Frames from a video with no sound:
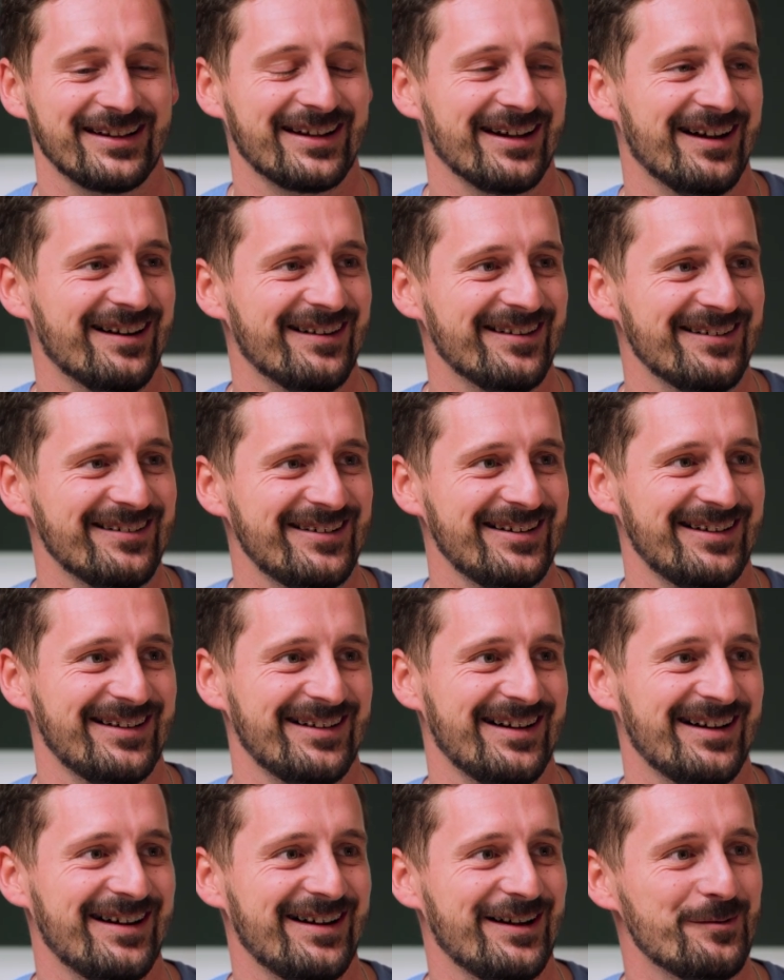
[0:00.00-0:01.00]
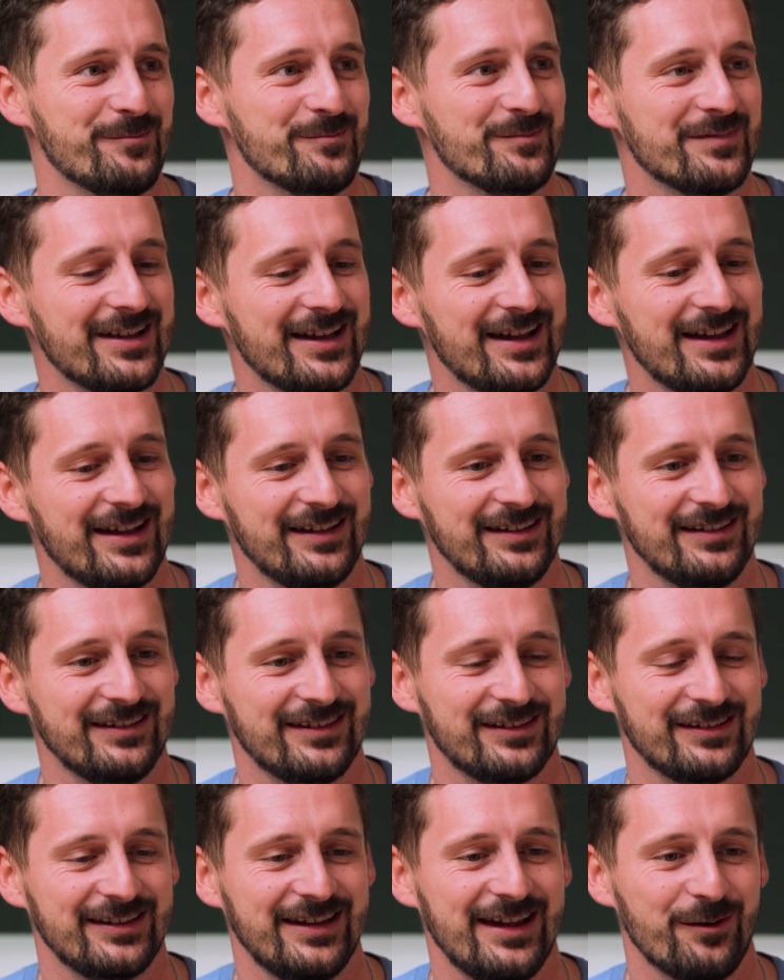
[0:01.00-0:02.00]
to go.
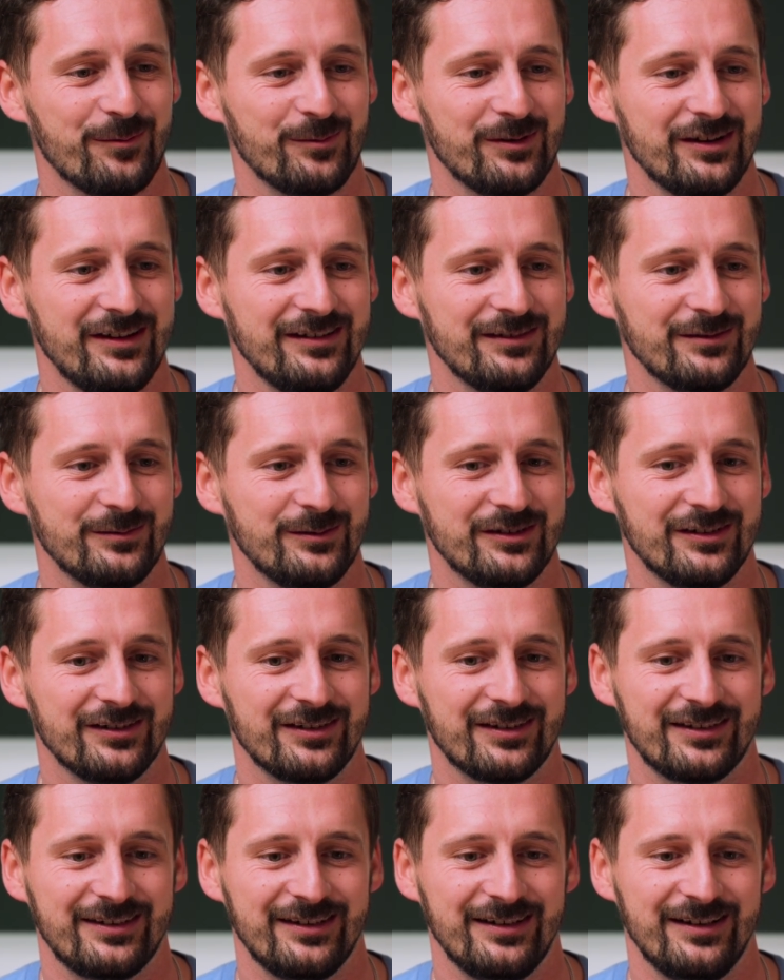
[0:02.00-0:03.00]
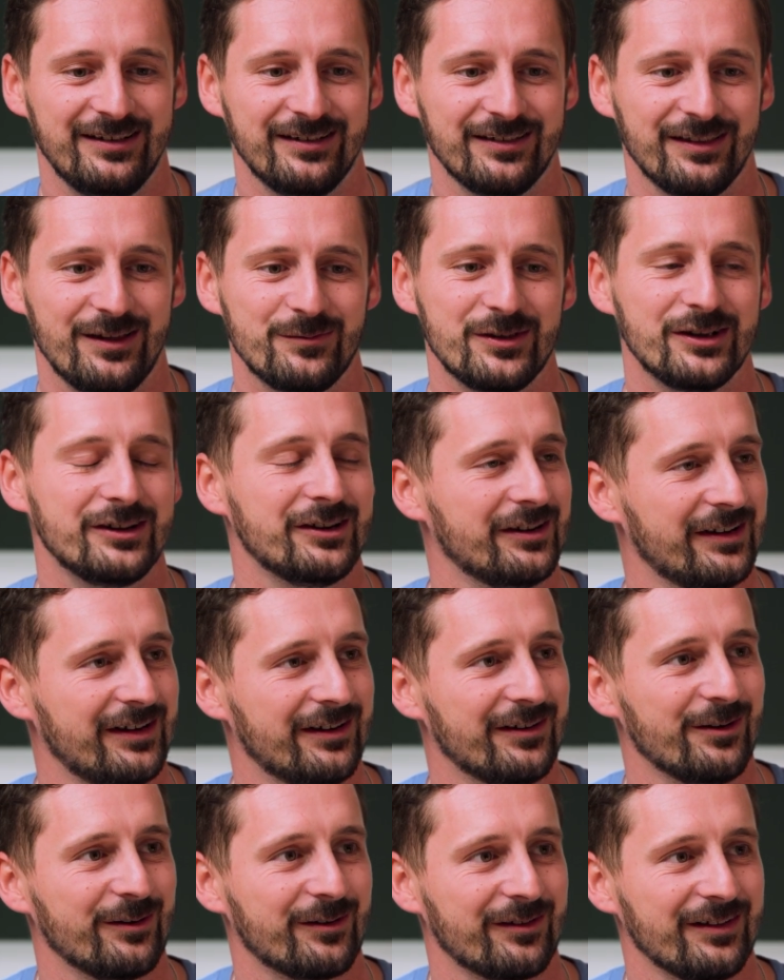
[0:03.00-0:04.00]
And yeah, we just love that you're
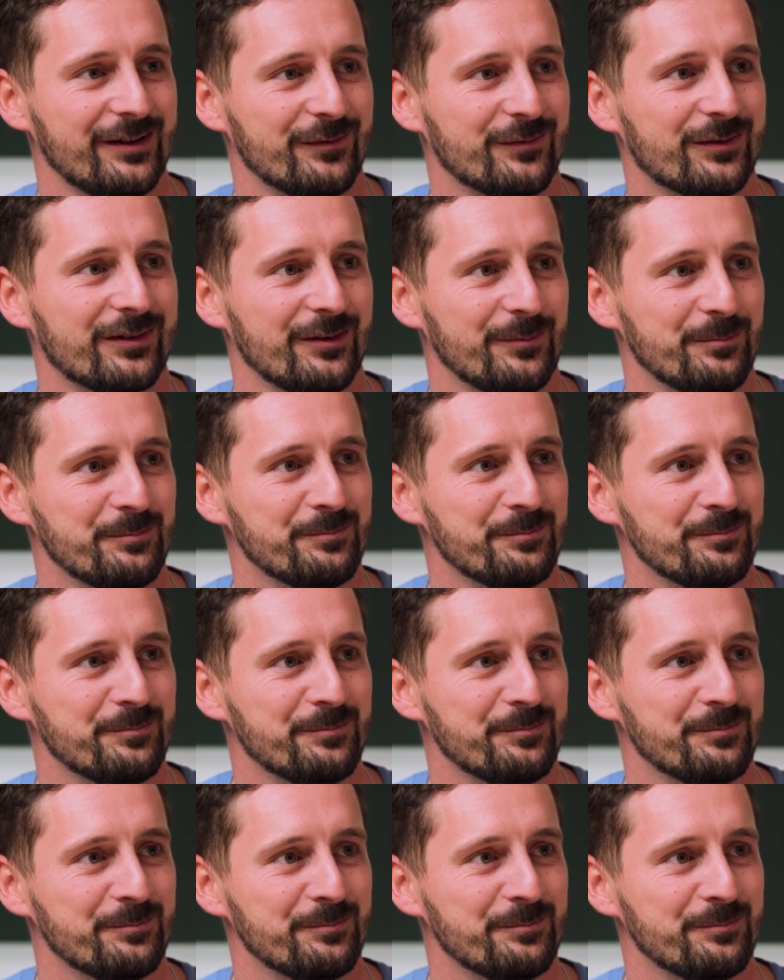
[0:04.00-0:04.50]
here in Oak Cliff. So